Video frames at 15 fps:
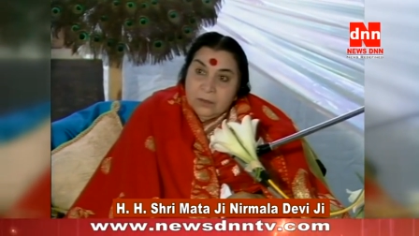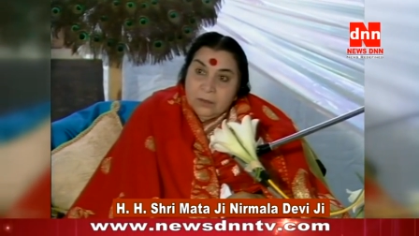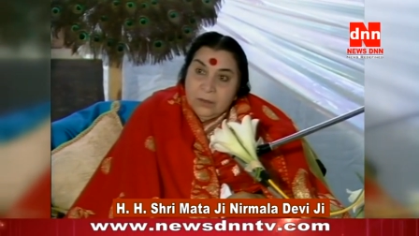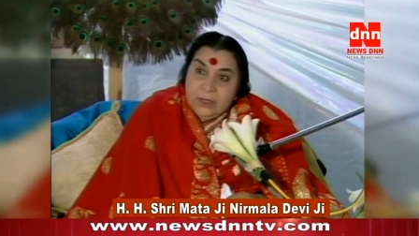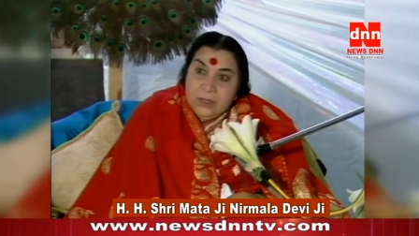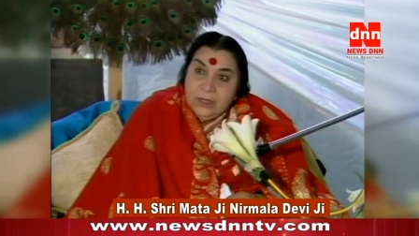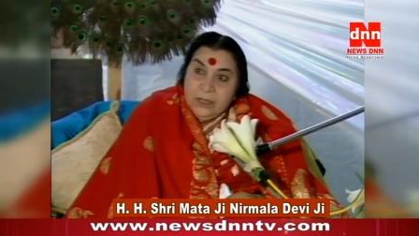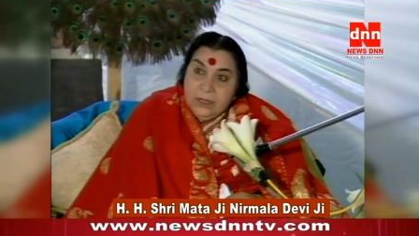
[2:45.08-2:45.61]

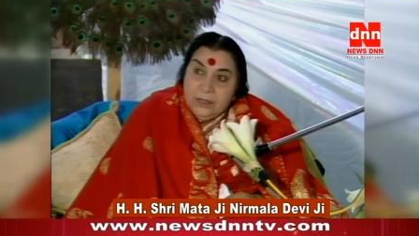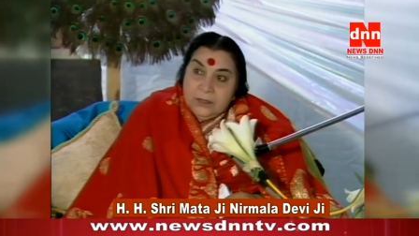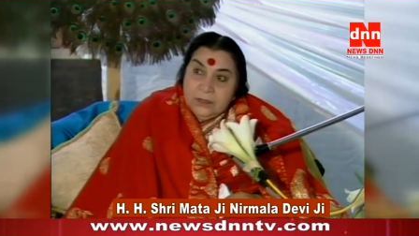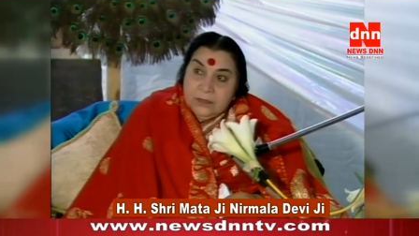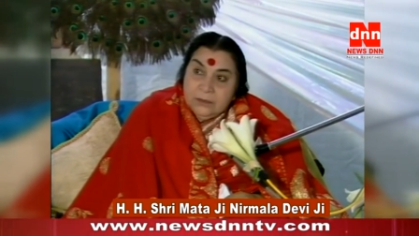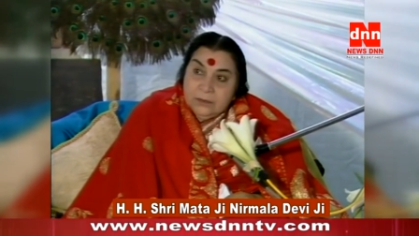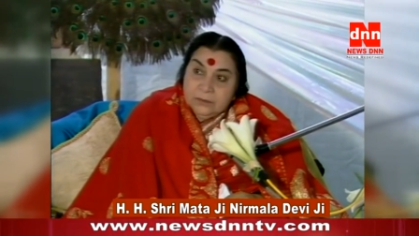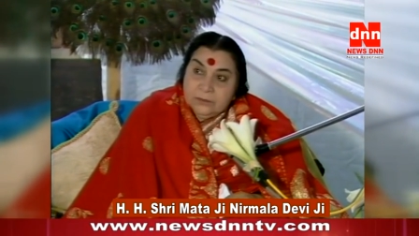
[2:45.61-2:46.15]
When the
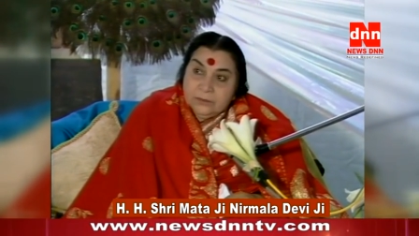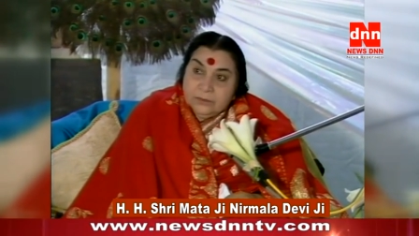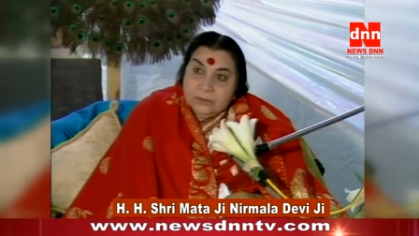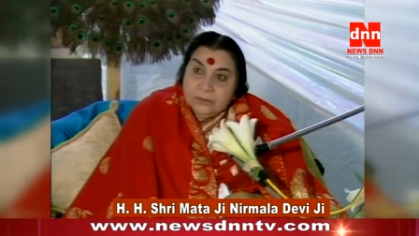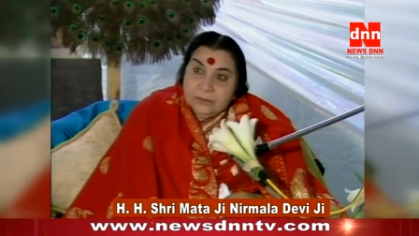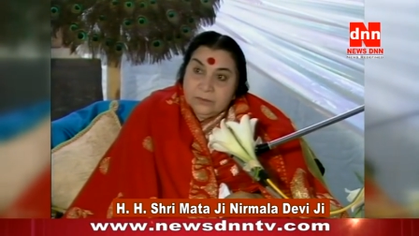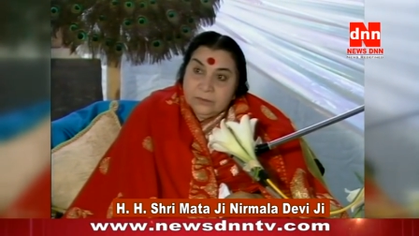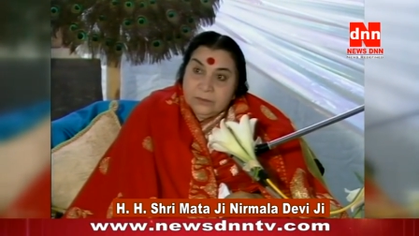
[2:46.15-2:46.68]
nature
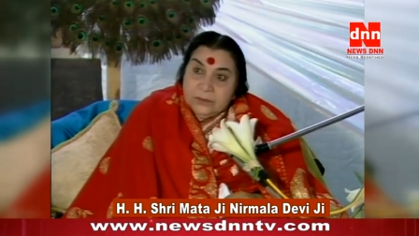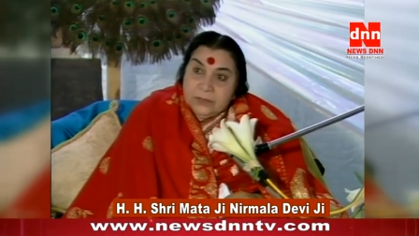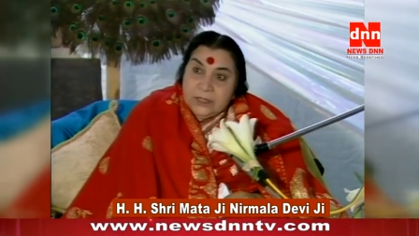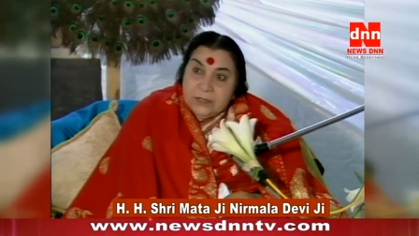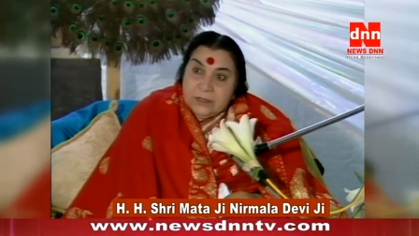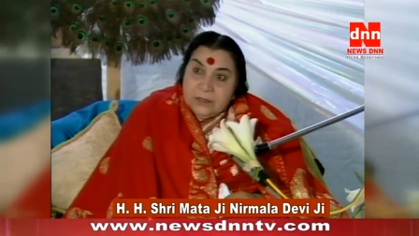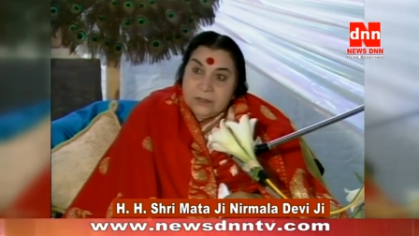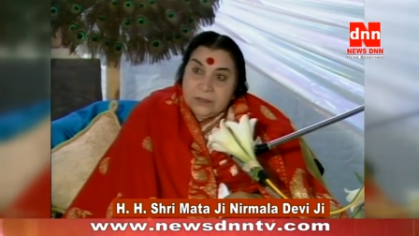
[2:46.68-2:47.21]

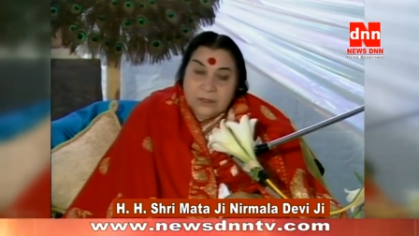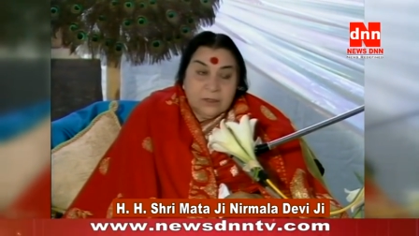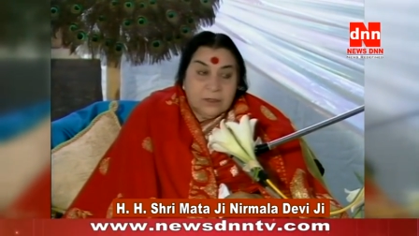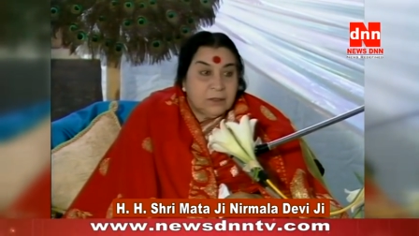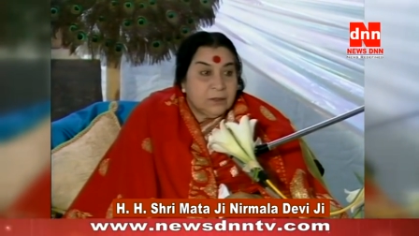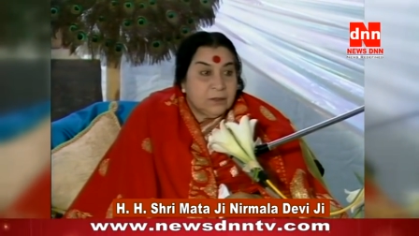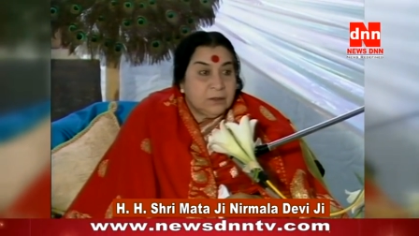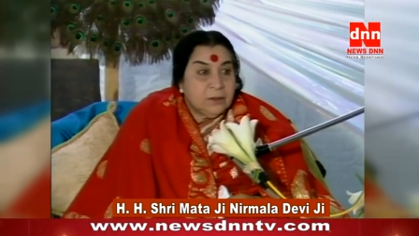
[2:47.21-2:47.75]
gets
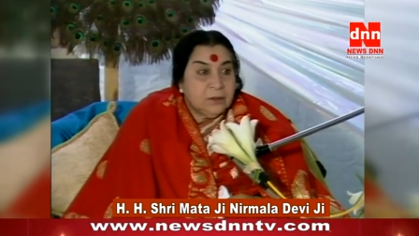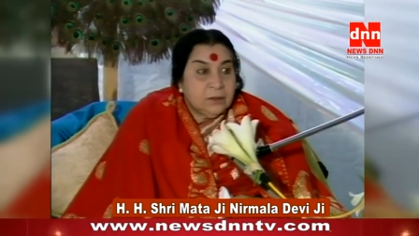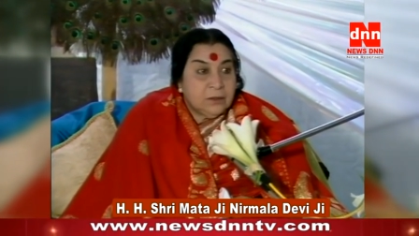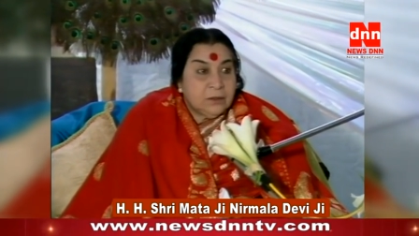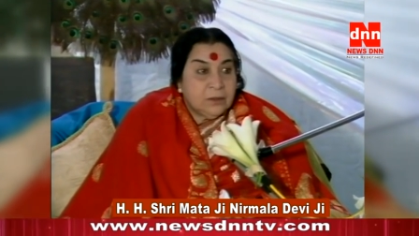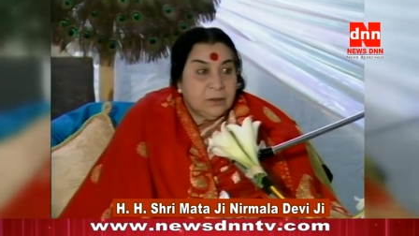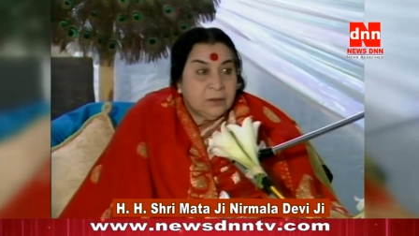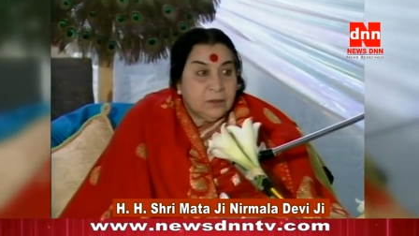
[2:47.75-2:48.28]
its
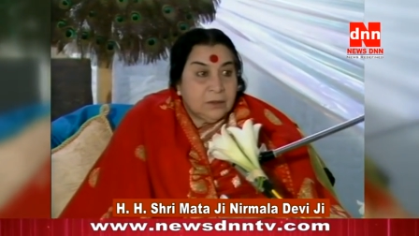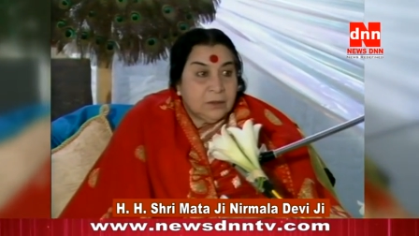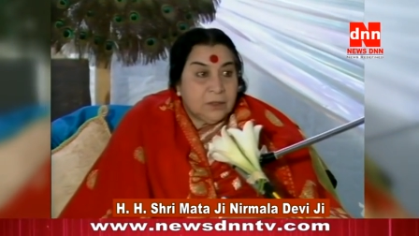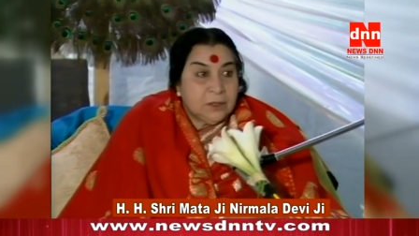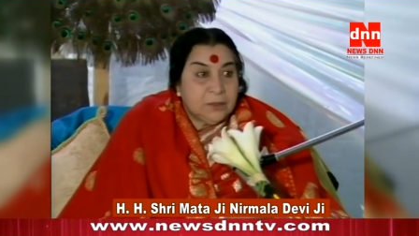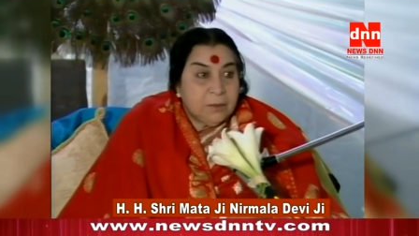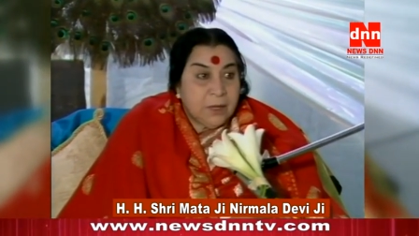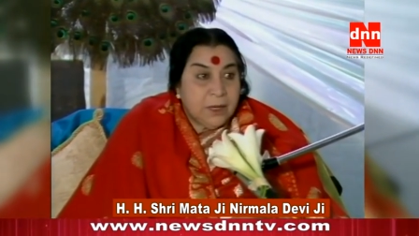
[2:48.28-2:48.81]

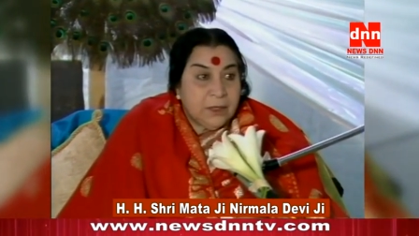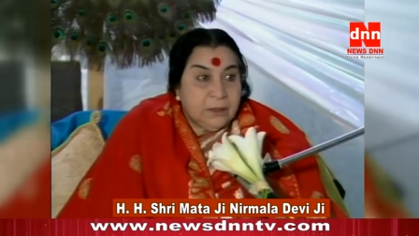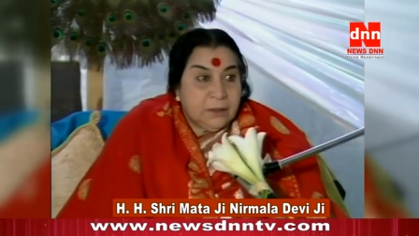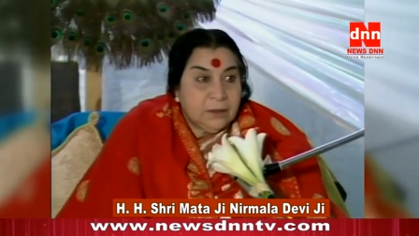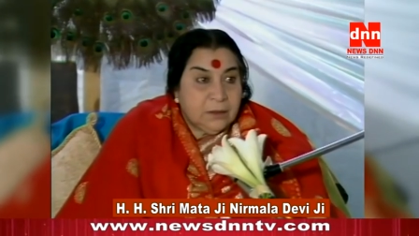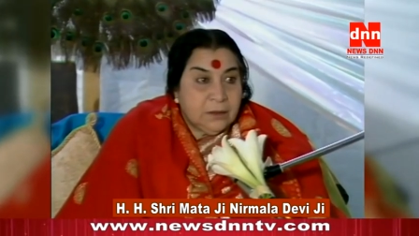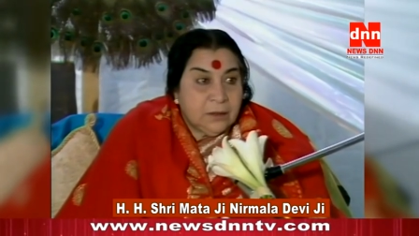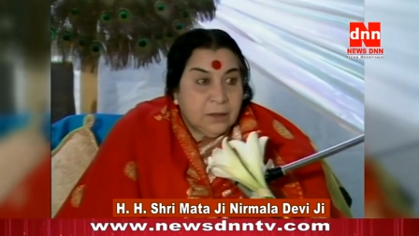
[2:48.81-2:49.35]

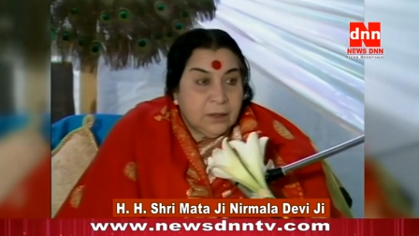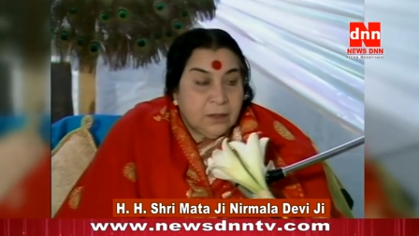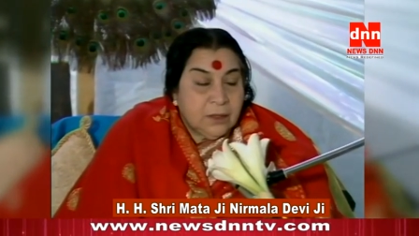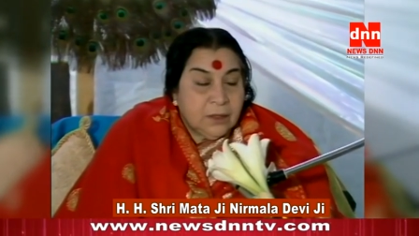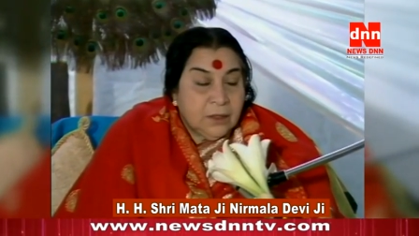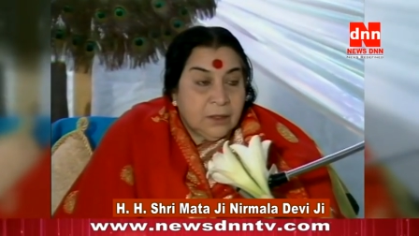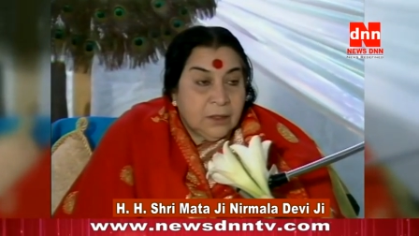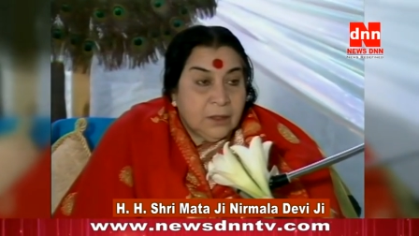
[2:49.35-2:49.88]
respite
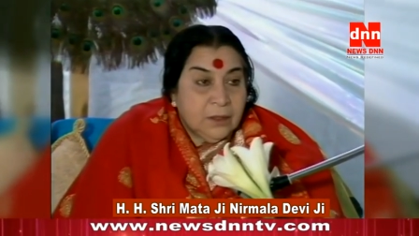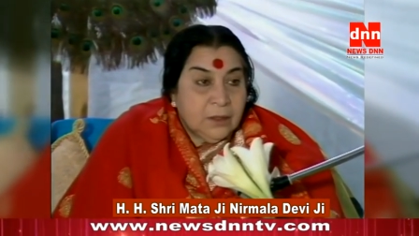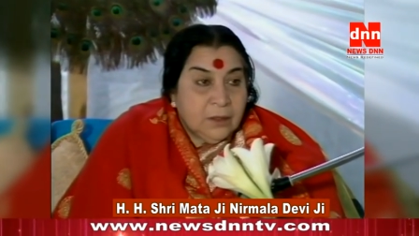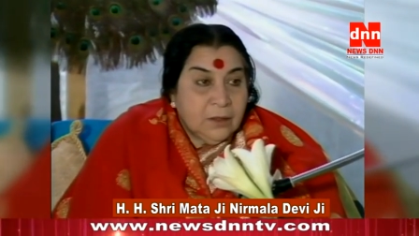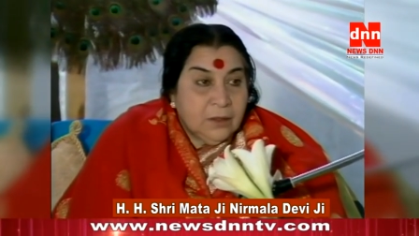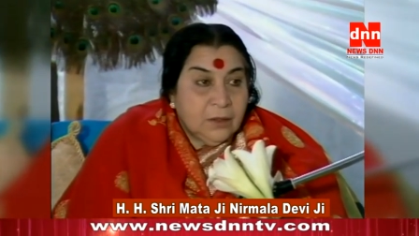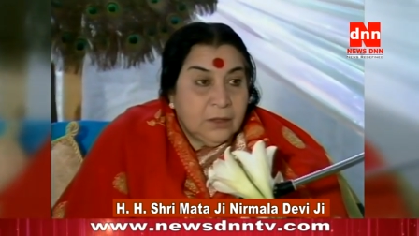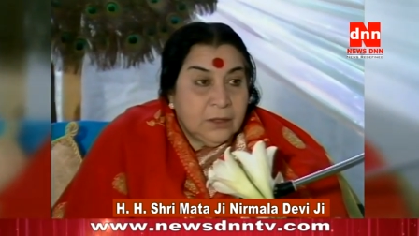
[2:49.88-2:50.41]

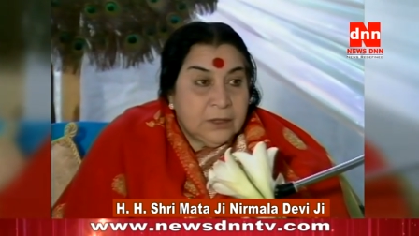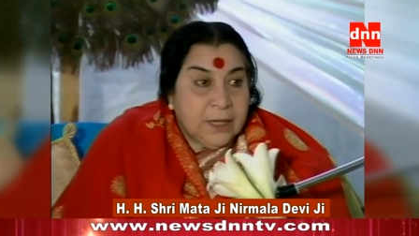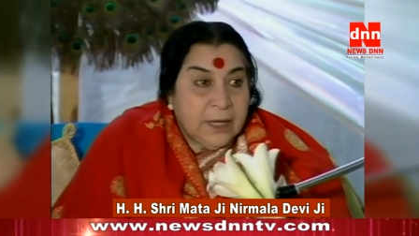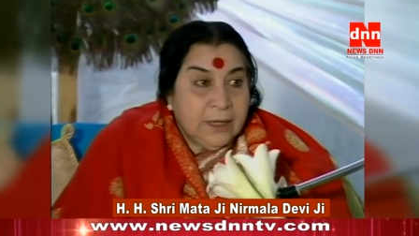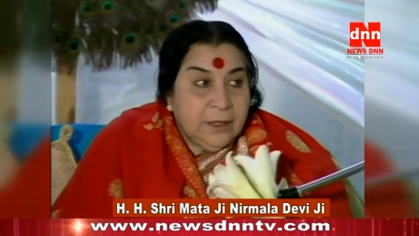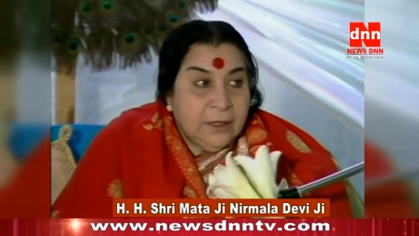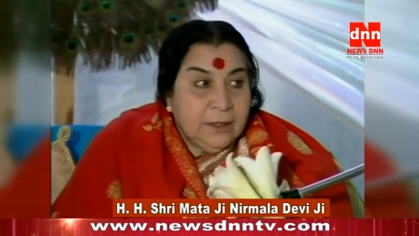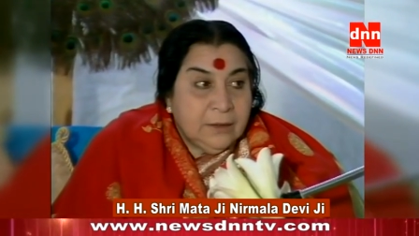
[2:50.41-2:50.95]
or is
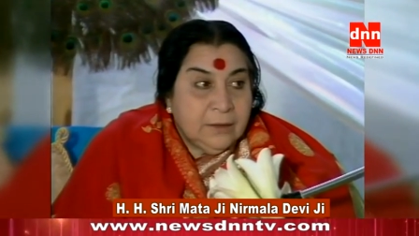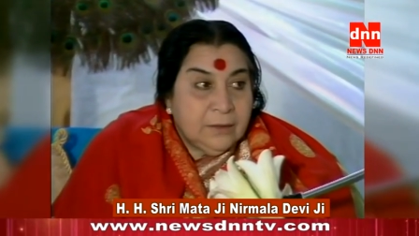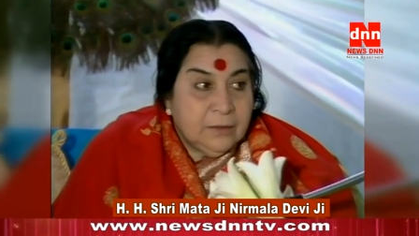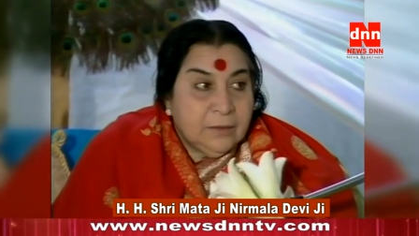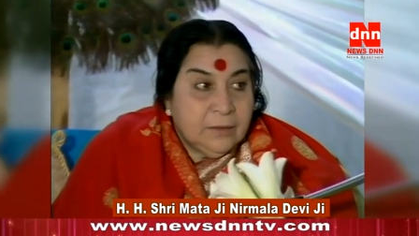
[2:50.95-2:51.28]
angry,